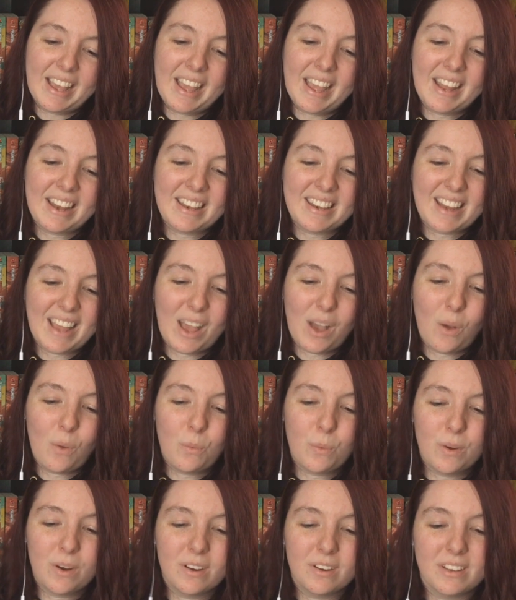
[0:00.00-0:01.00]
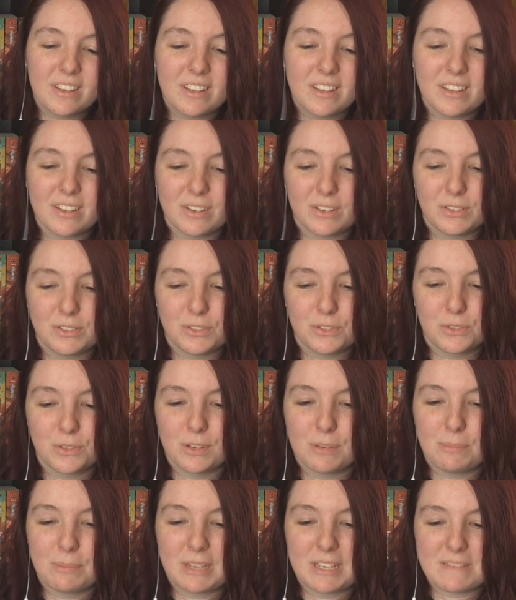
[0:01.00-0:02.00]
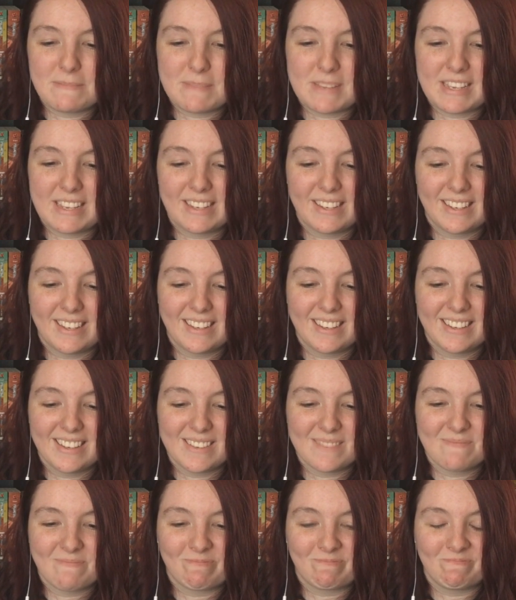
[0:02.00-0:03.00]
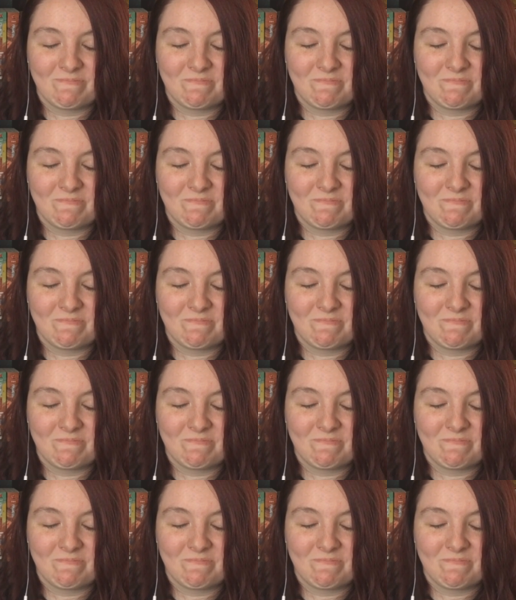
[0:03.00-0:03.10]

And now we're guilt tripping me.